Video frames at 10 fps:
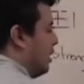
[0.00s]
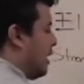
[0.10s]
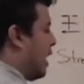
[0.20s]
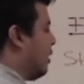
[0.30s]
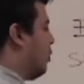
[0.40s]

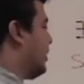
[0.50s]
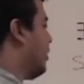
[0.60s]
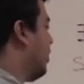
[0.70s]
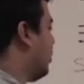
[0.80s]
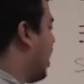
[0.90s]
then what's
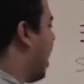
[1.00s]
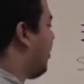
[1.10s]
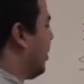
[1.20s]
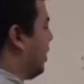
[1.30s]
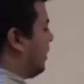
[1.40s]
going to
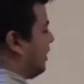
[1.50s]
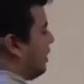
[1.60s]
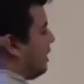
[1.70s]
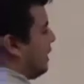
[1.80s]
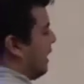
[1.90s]
happen is
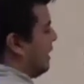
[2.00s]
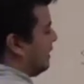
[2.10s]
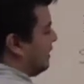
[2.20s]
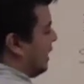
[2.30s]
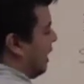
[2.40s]

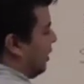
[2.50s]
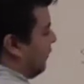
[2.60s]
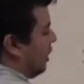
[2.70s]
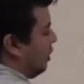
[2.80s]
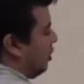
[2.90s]
instead
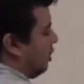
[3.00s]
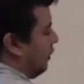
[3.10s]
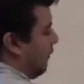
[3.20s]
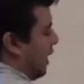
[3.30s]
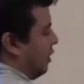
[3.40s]
of the
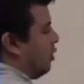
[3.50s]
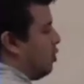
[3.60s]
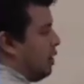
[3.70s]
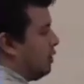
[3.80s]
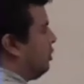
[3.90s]
nucleophile
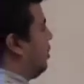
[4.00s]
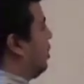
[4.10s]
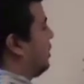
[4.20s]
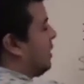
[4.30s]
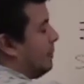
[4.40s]
going to
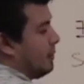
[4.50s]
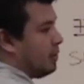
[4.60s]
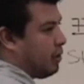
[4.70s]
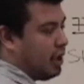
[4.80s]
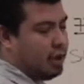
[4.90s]
your
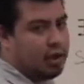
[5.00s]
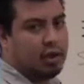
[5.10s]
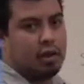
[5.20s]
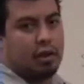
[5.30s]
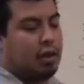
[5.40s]
substrate,
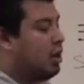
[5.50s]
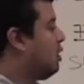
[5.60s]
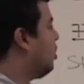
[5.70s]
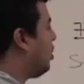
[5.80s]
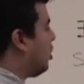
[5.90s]

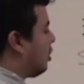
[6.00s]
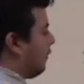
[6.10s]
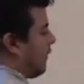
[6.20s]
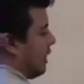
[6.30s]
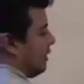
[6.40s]
your
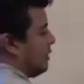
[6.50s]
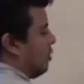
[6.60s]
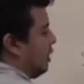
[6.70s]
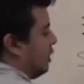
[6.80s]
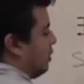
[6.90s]
nucleophile is
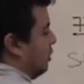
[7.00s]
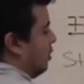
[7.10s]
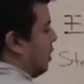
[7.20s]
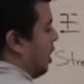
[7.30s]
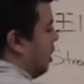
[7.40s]
going
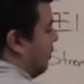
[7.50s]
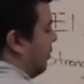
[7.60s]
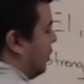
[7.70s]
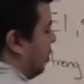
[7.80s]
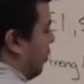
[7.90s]
to
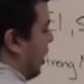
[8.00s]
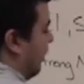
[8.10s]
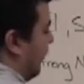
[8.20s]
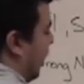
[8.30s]
come to one of